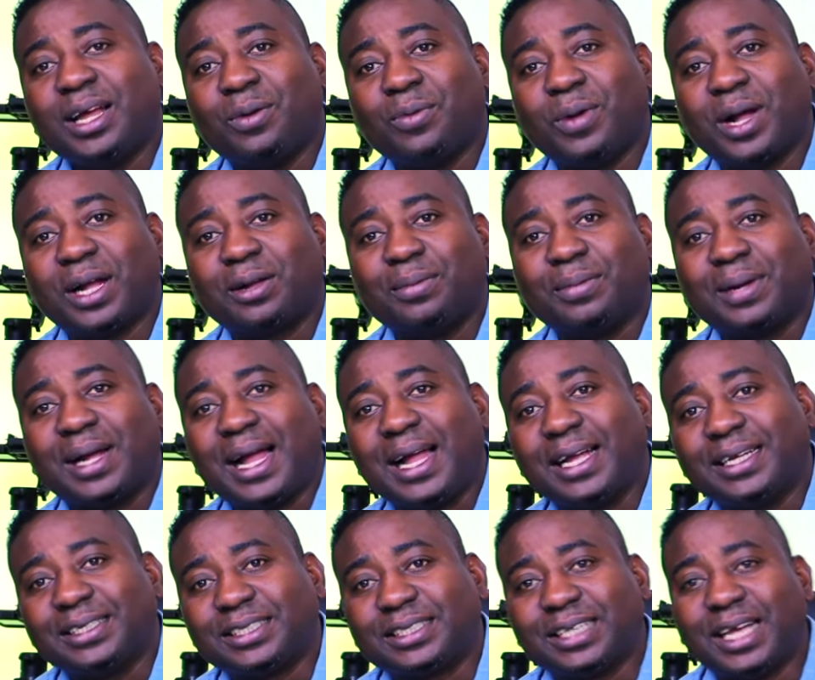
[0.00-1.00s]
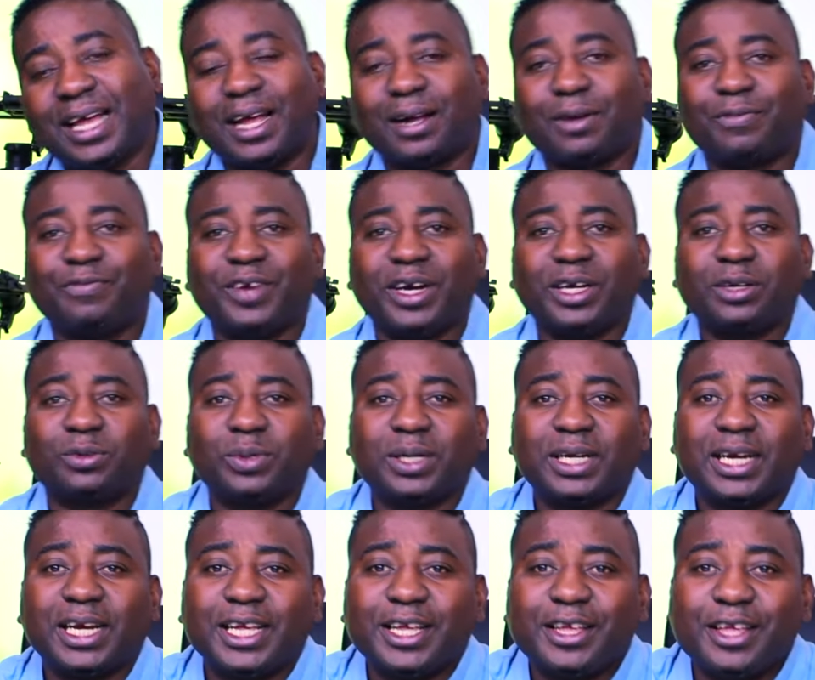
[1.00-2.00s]
Welcome guys, very
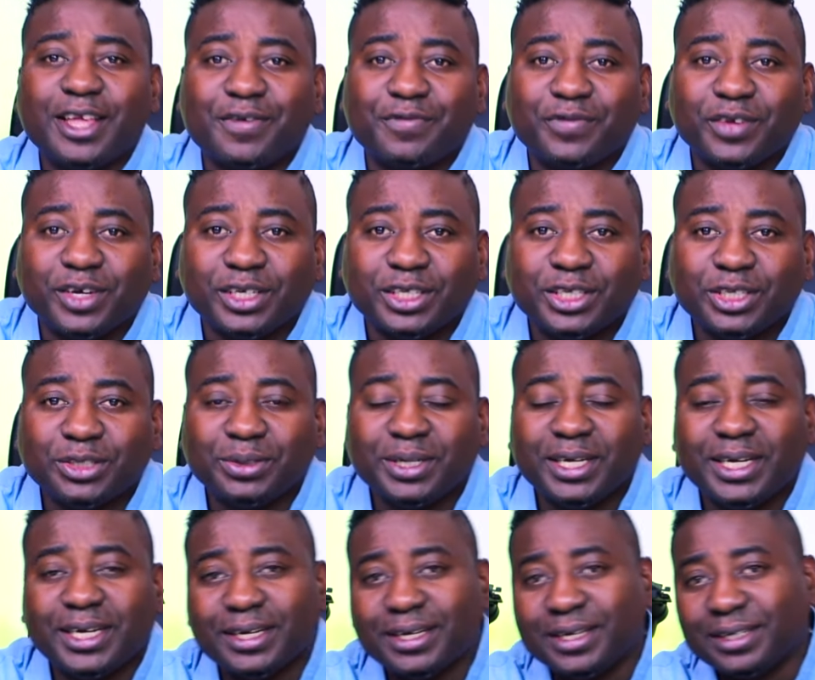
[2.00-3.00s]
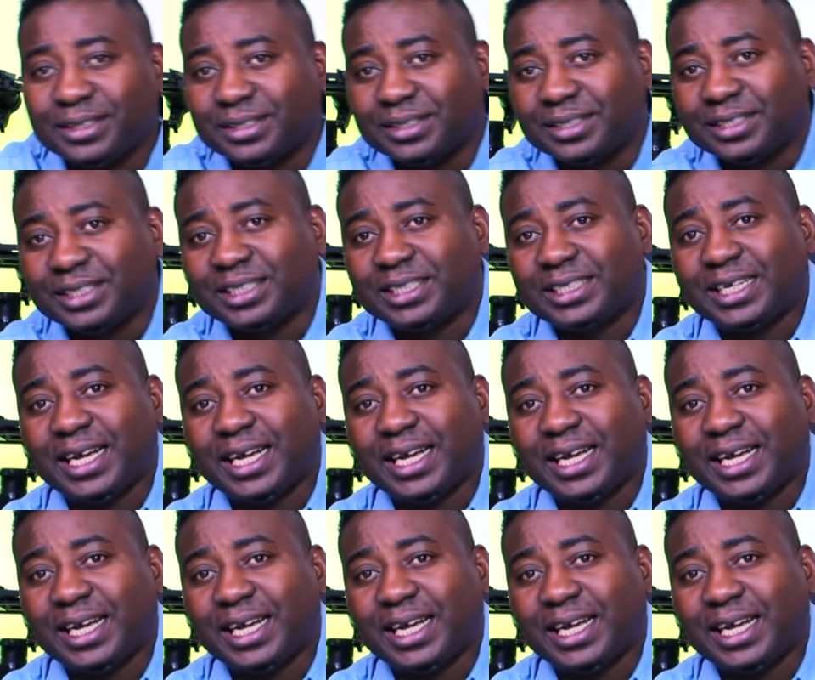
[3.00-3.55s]
quickly, if you're new here to this